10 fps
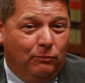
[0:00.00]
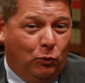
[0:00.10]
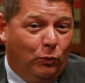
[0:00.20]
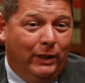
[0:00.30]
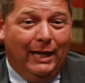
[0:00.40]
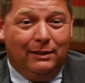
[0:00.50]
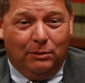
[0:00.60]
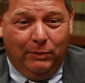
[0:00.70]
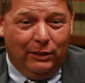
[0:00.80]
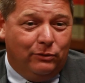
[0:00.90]
create
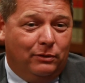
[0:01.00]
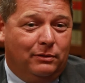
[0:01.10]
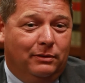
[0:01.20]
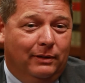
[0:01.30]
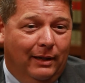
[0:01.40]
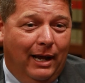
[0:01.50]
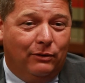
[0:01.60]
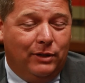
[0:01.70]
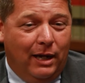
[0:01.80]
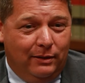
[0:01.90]
some interest
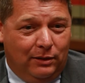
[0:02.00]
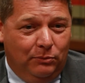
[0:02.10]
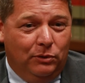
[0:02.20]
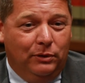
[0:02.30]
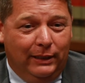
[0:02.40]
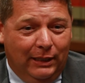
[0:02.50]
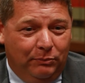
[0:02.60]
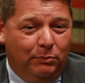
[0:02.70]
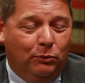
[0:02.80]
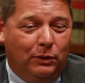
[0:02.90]
outside of the community, get
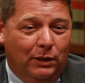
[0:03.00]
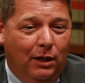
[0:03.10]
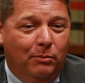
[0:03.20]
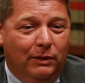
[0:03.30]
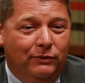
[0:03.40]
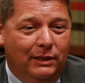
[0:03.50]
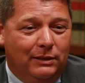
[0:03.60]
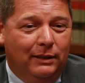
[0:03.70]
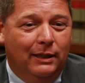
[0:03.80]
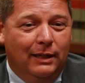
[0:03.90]
people to come and
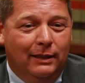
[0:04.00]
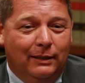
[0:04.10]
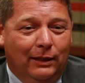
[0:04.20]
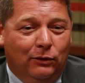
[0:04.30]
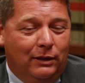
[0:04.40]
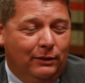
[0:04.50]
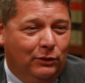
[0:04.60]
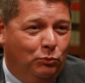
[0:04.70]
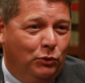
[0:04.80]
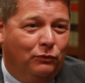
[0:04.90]
visit and look at
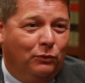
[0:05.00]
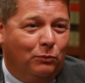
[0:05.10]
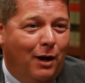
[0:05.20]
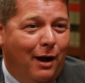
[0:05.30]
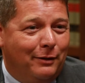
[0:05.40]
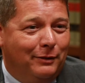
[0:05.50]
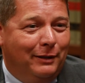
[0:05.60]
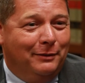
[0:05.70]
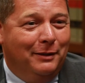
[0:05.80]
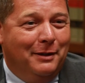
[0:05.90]
this beautiful rock
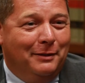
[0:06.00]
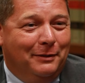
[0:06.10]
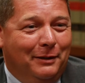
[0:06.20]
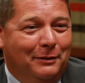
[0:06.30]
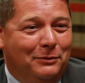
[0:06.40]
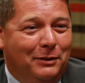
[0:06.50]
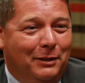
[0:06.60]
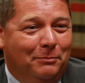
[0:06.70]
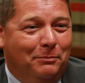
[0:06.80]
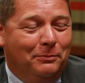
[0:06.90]
that, that is
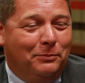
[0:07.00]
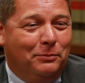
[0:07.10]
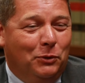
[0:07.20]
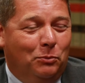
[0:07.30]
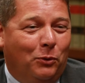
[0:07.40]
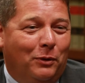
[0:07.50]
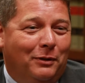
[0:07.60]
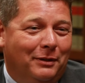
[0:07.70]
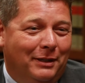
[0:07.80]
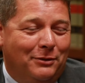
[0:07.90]
uh, so
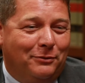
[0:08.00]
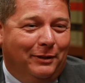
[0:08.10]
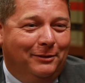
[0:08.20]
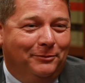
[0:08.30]
important to the history.